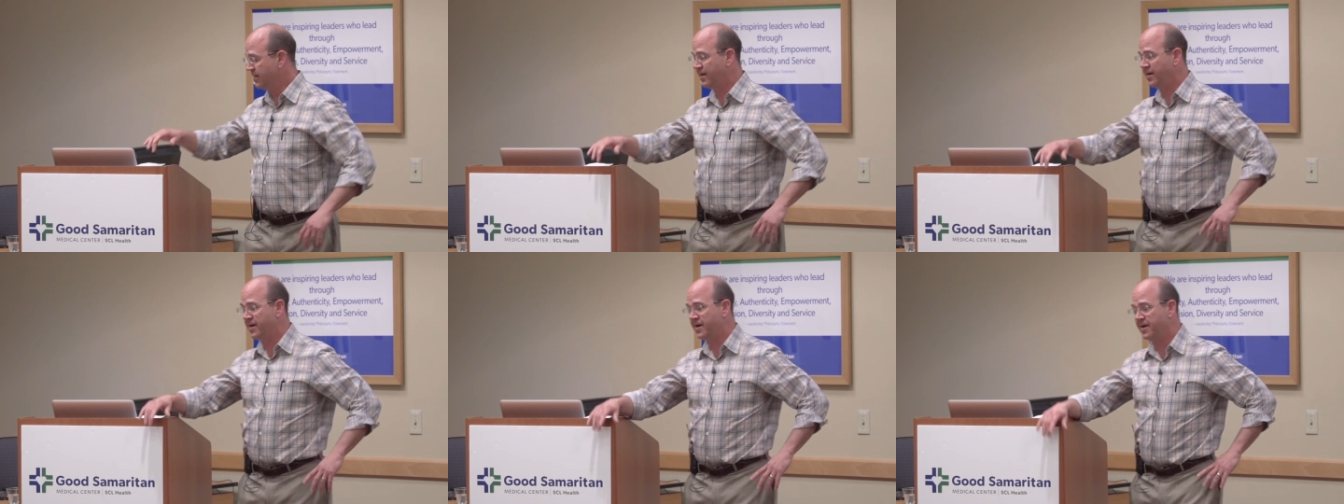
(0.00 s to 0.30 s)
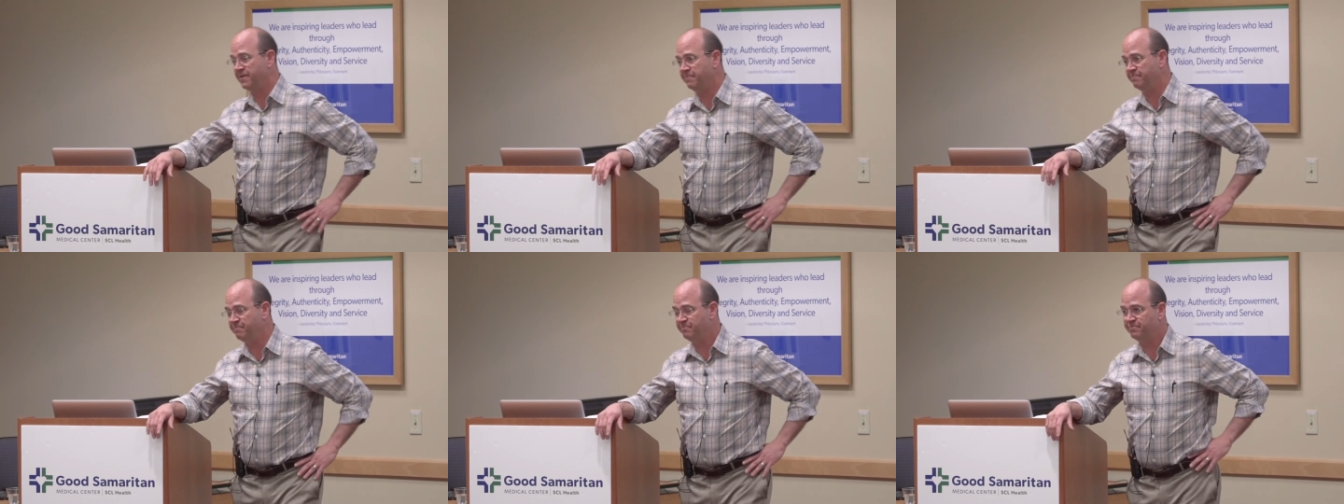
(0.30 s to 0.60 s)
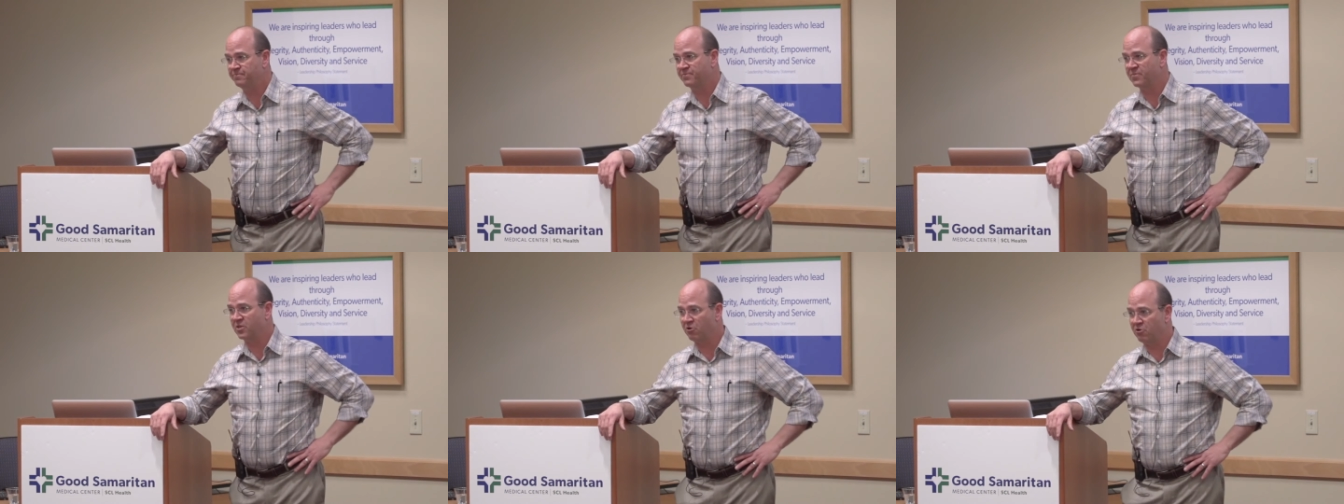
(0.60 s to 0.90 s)

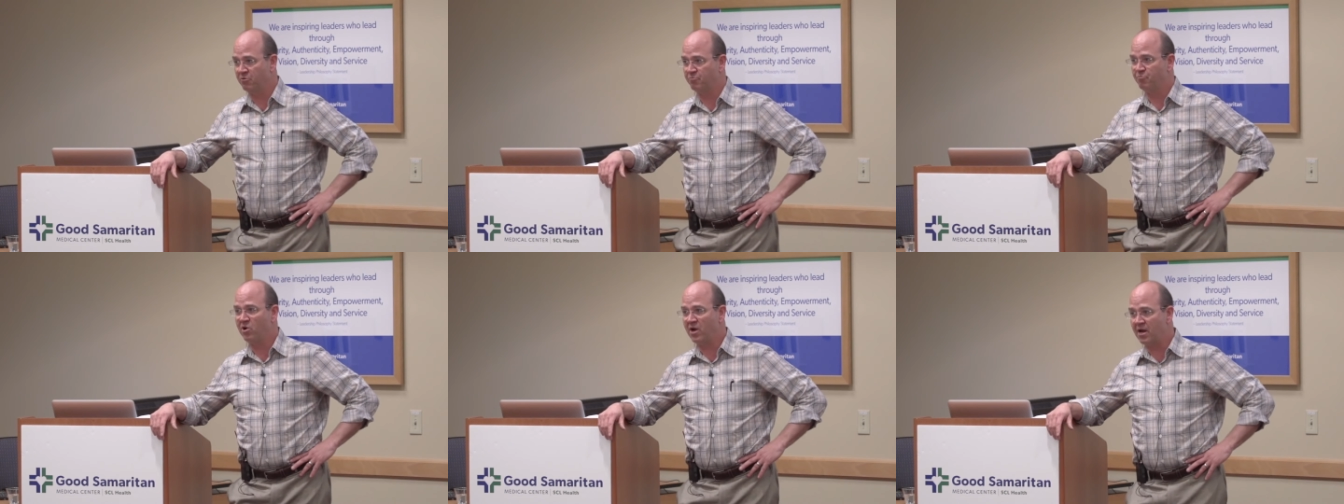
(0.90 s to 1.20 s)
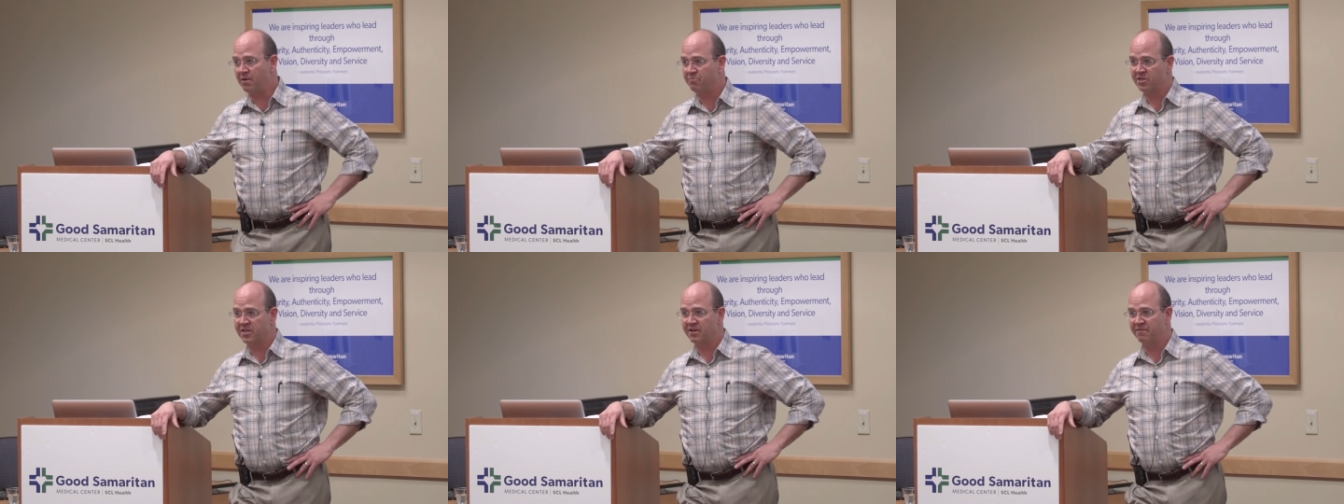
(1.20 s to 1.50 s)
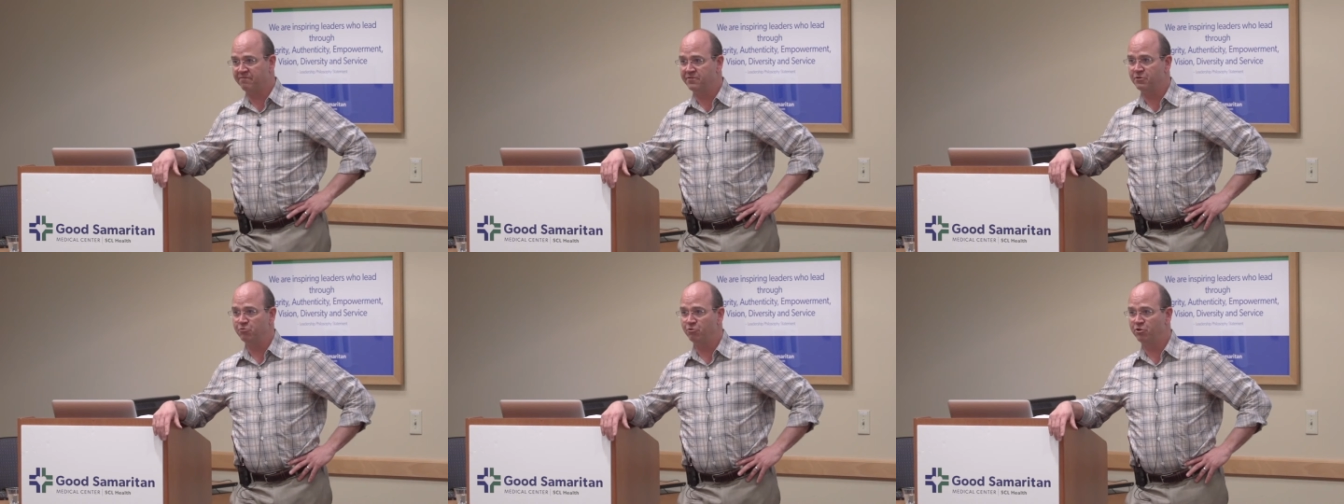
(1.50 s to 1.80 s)
Um, there were
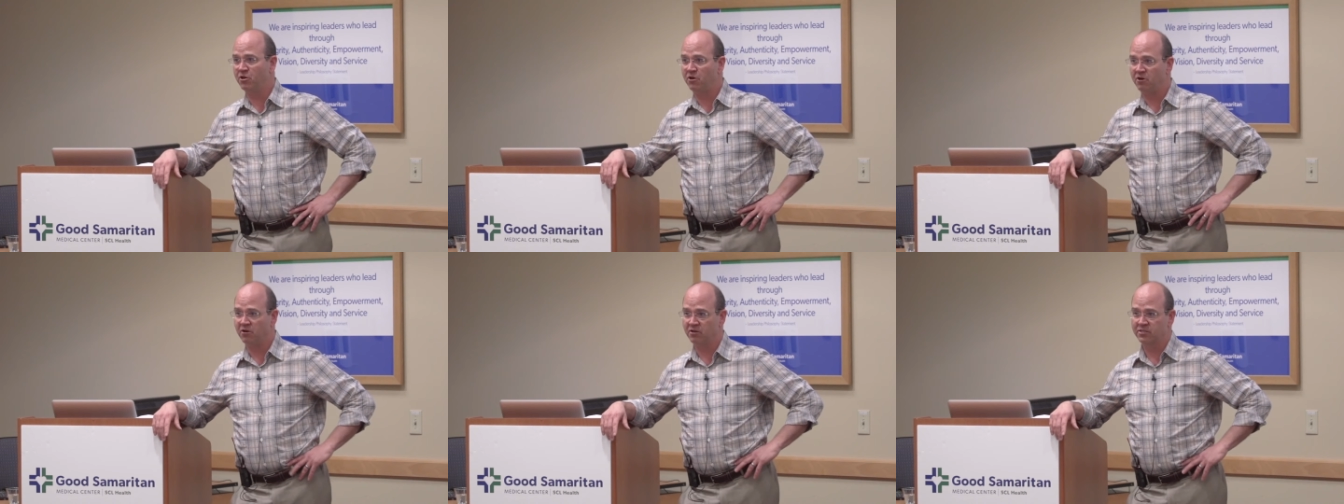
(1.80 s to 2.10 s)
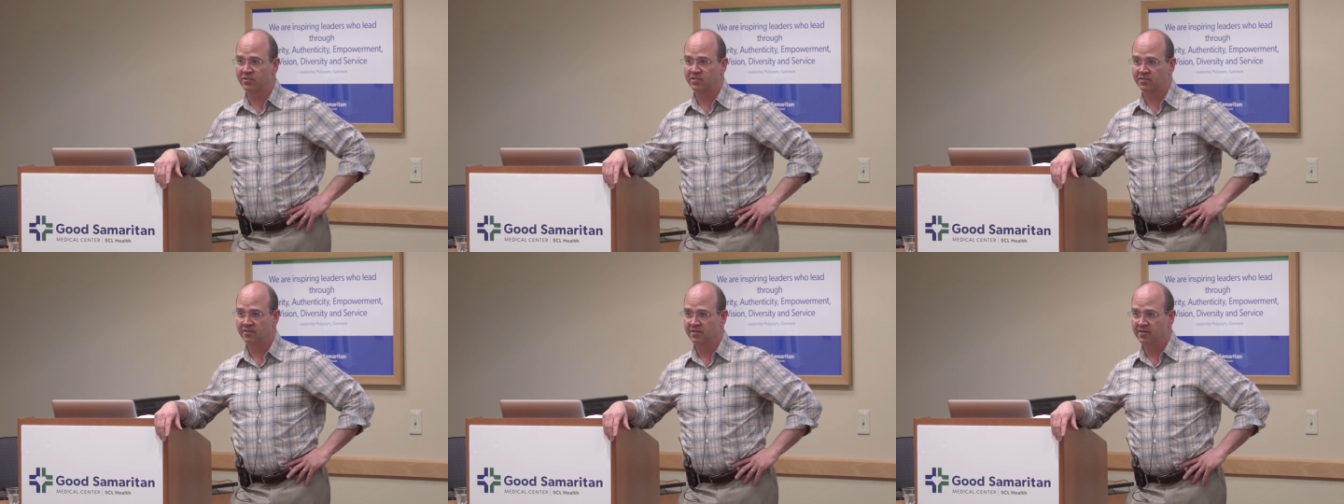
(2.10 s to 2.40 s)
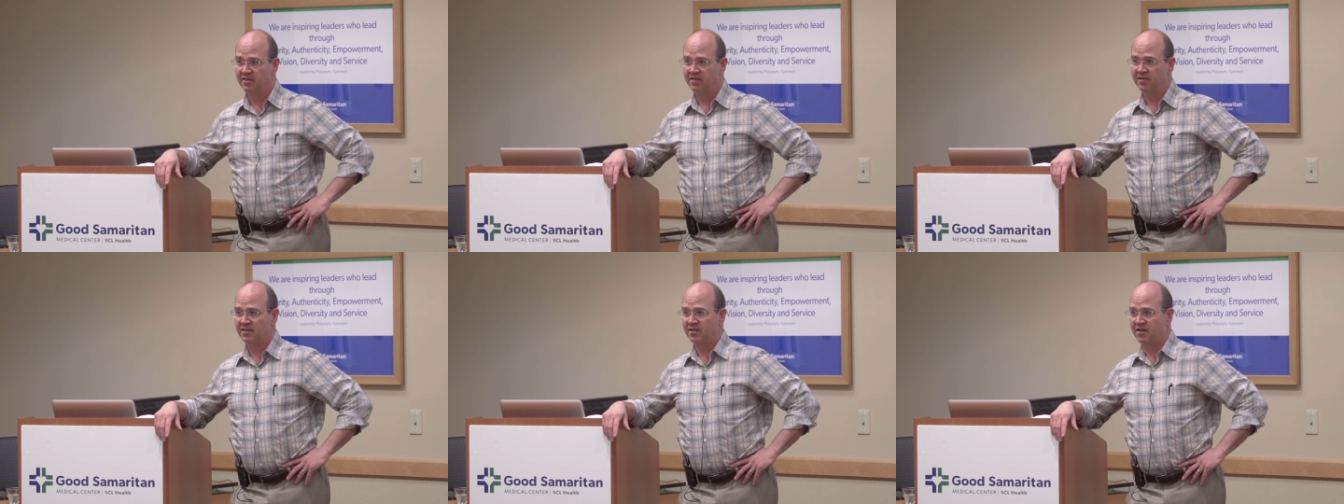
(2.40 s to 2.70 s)
probably a few talks